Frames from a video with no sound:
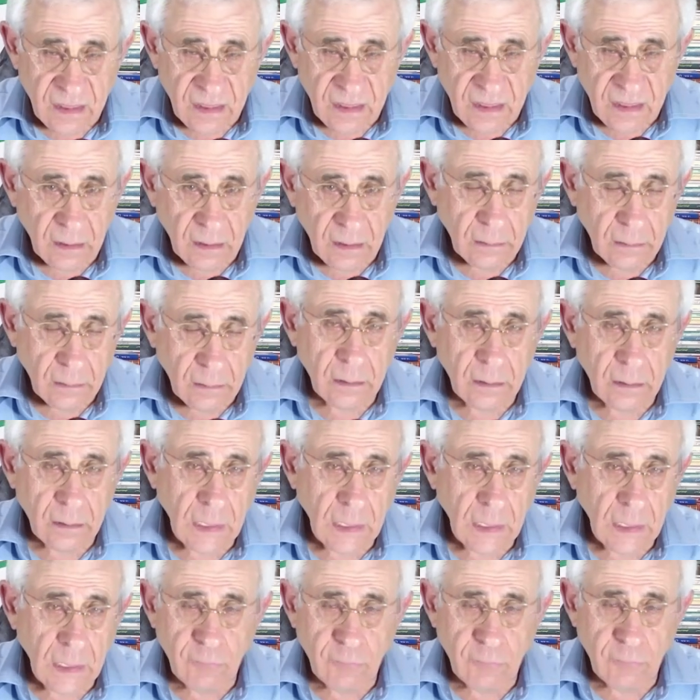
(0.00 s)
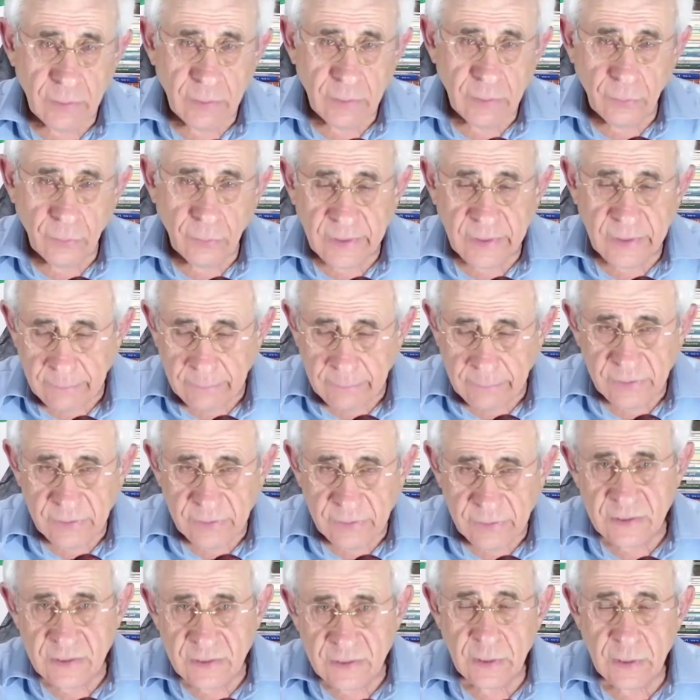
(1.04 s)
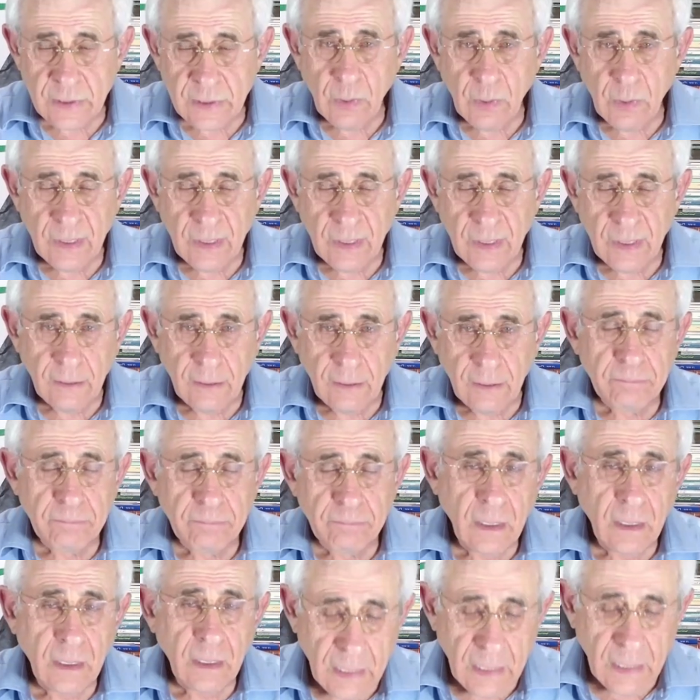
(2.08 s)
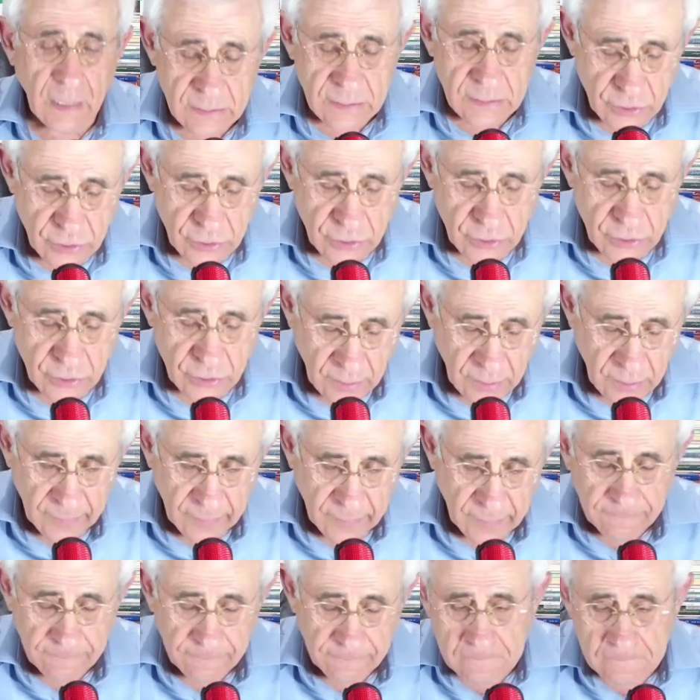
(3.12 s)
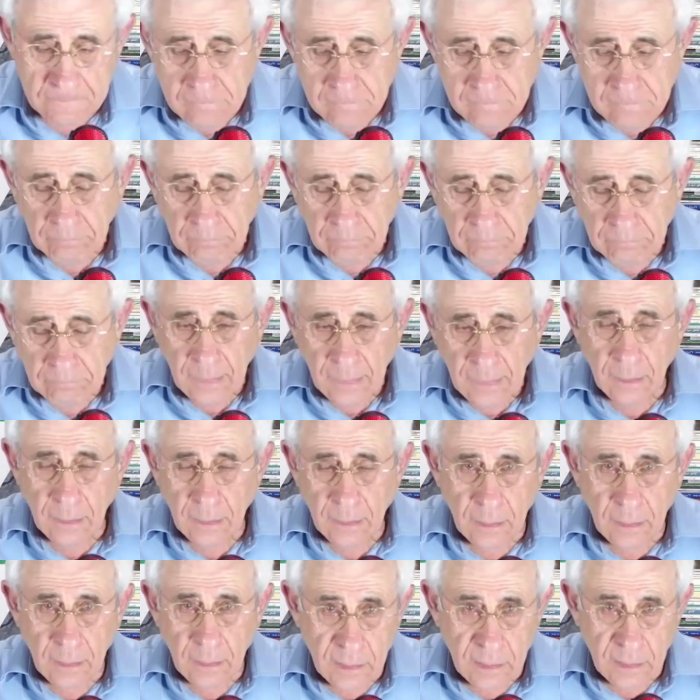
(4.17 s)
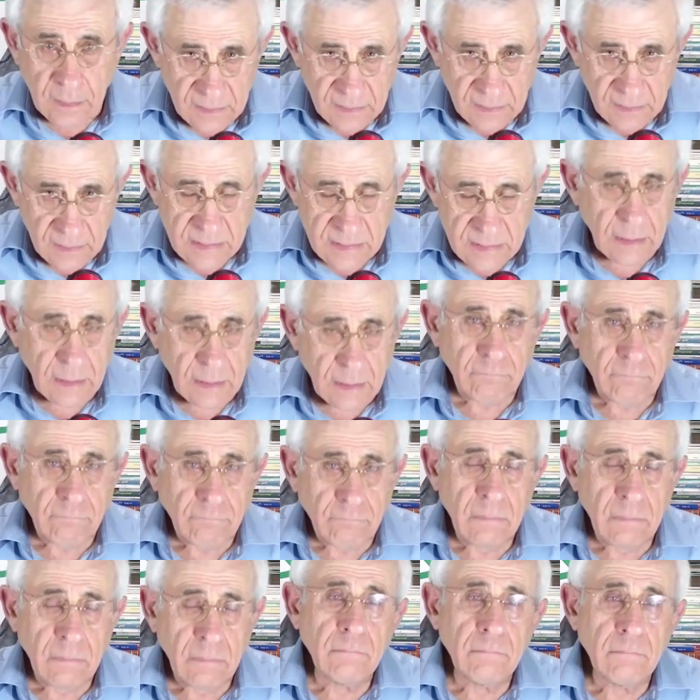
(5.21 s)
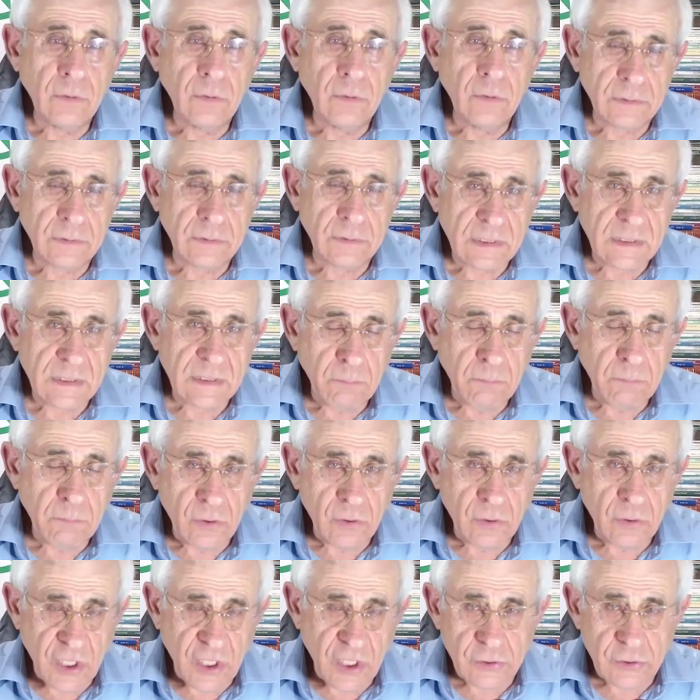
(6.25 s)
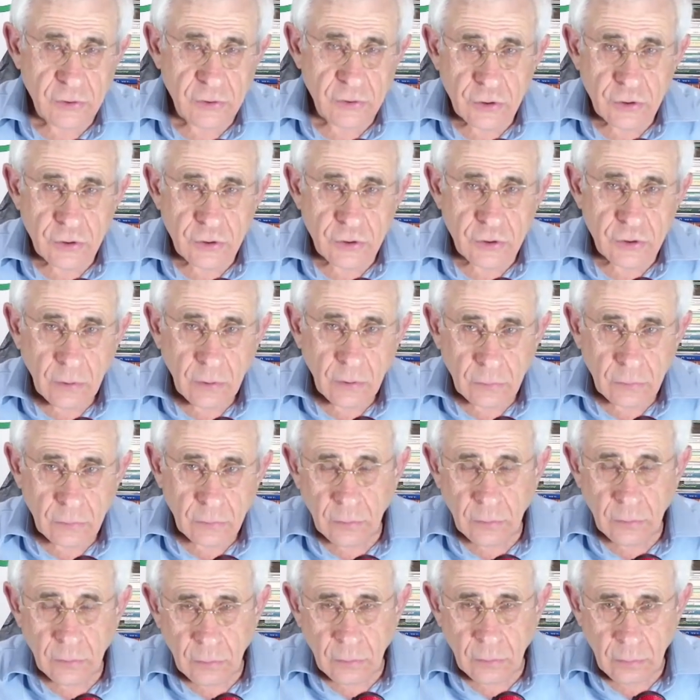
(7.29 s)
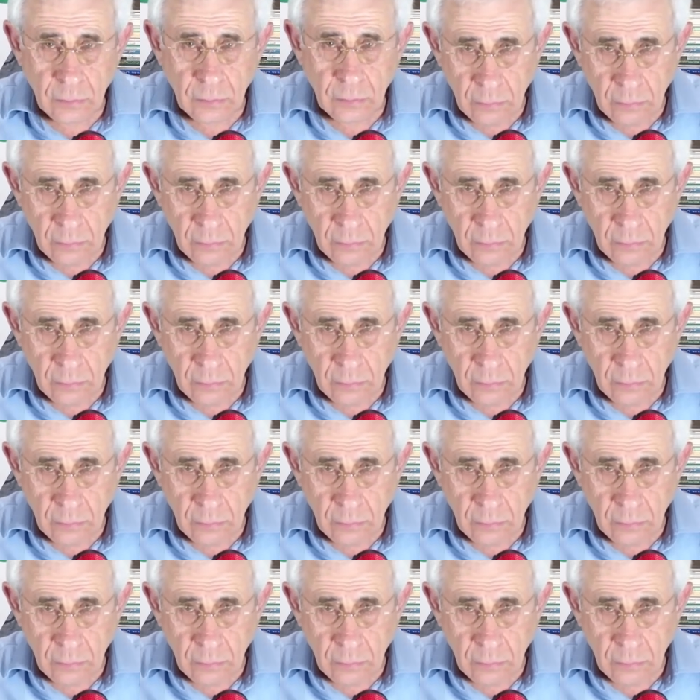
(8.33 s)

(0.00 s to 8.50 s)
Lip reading: everyone who came to this webinar. Ladies and gentlemen, it is not a small challenge to wrap